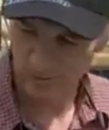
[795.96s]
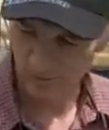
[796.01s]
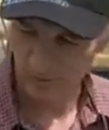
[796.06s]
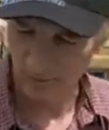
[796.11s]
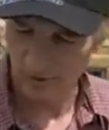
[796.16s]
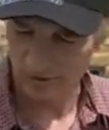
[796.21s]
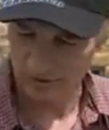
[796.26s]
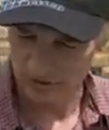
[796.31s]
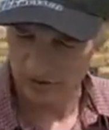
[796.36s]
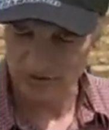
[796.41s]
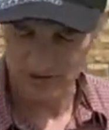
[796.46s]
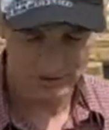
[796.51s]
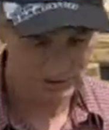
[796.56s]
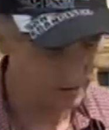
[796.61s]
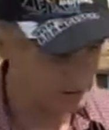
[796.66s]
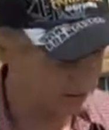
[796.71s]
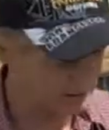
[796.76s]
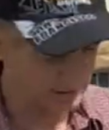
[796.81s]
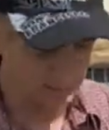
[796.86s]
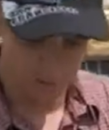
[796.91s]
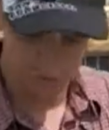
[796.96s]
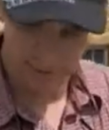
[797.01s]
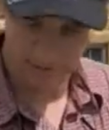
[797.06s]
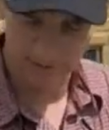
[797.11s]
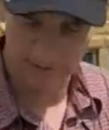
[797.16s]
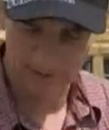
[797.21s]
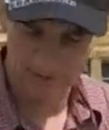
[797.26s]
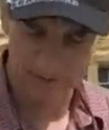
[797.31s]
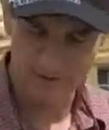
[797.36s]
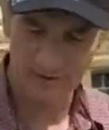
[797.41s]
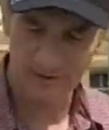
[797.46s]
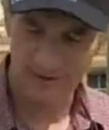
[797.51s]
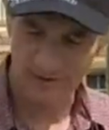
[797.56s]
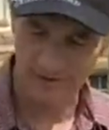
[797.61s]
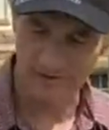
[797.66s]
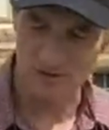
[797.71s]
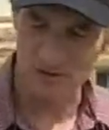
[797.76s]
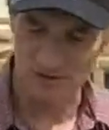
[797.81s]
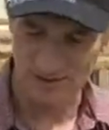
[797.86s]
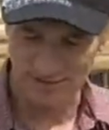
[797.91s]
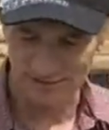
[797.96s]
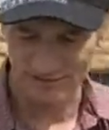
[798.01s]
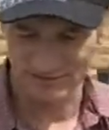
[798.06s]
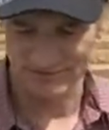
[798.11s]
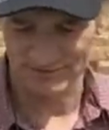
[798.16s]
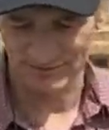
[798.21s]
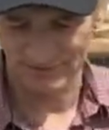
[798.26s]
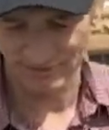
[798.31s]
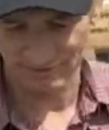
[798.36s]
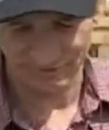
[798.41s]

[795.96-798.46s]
while she's talking to me, and she'd have this thing